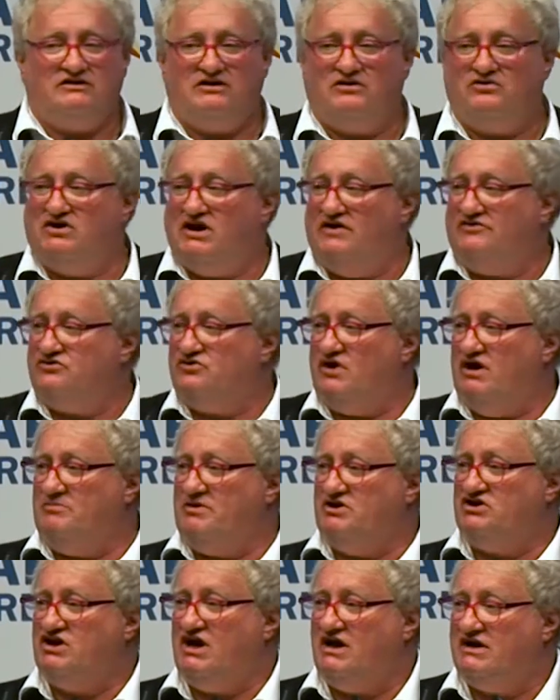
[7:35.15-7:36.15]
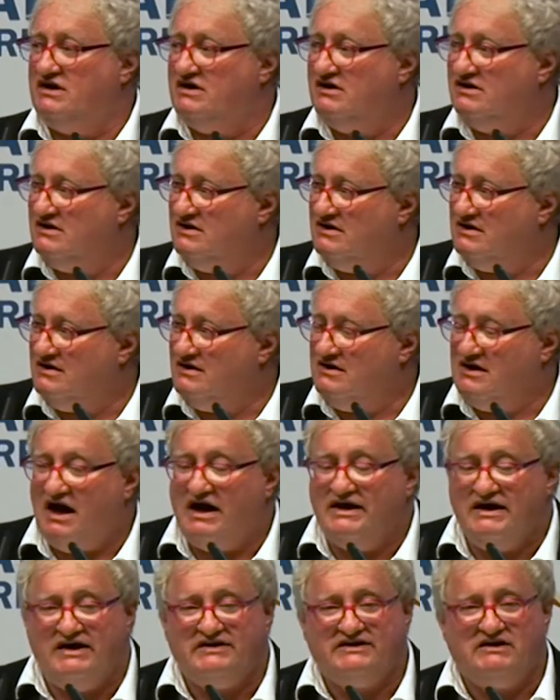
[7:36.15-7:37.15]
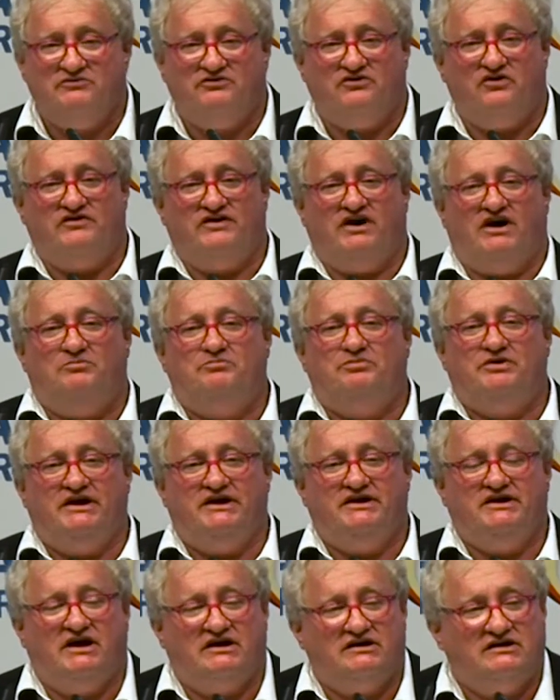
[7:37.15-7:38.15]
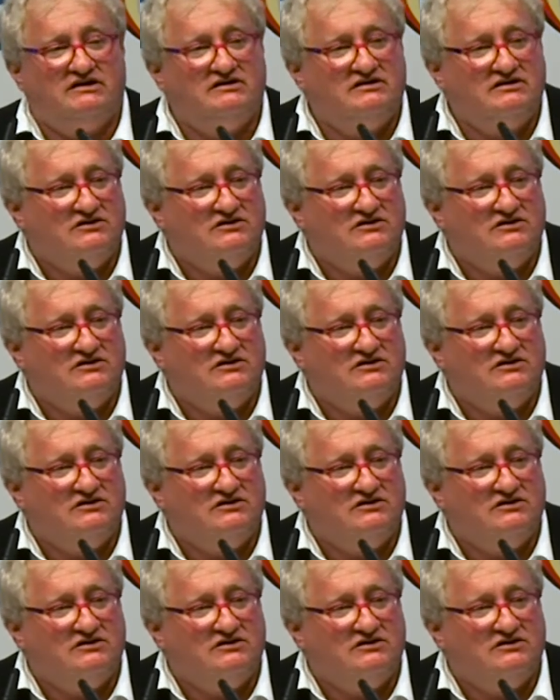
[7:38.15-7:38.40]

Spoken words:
and we have to help each other, I asked them for their opinion.